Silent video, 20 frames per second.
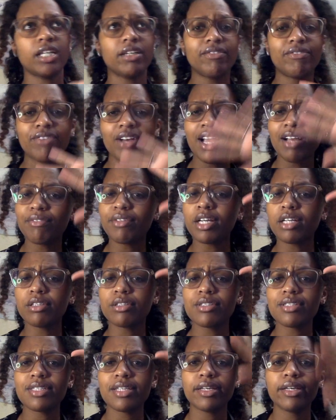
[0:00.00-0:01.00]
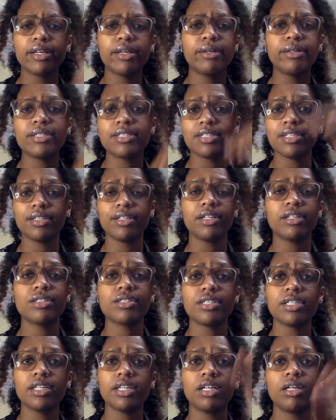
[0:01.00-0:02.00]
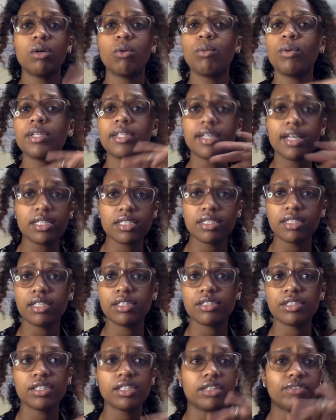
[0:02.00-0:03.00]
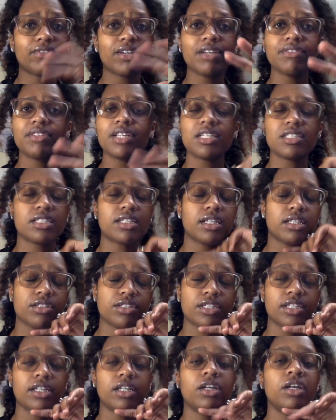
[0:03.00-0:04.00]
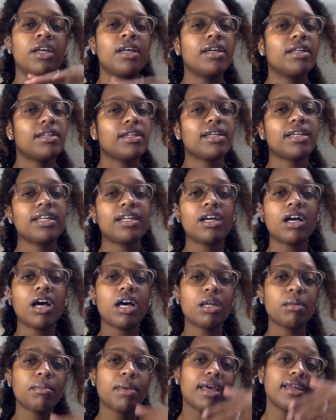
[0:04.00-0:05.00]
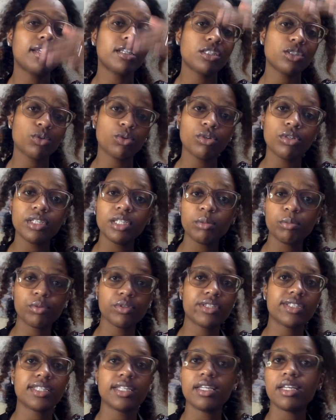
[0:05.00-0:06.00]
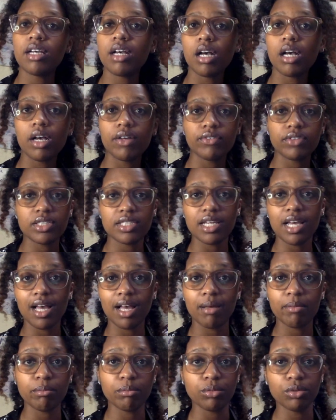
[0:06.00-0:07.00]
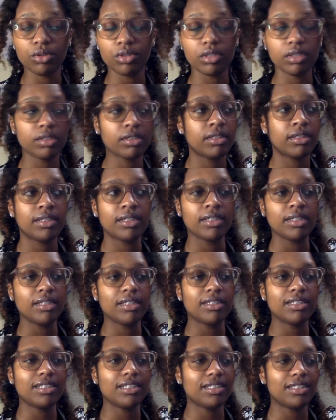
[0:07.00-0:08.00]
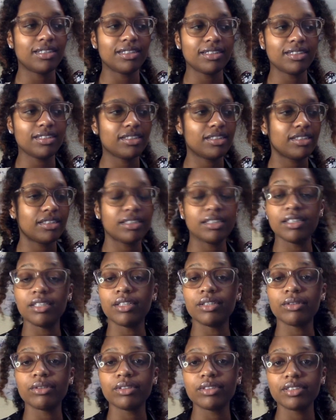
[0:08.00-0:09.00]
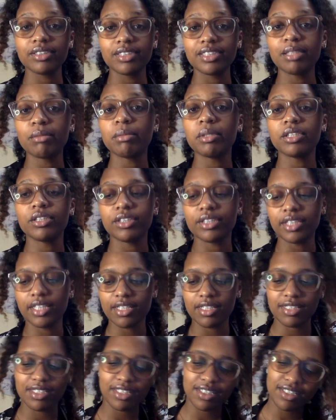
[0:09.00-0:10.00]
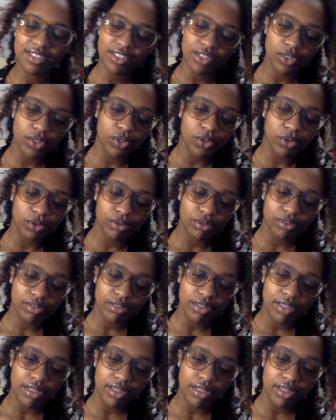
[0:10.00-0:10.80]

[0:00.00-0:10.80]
$5 sale, a $10 sale, $1,000 sale, $5,000 sale. They get an automatic 20% off the top, more than, some other things. So,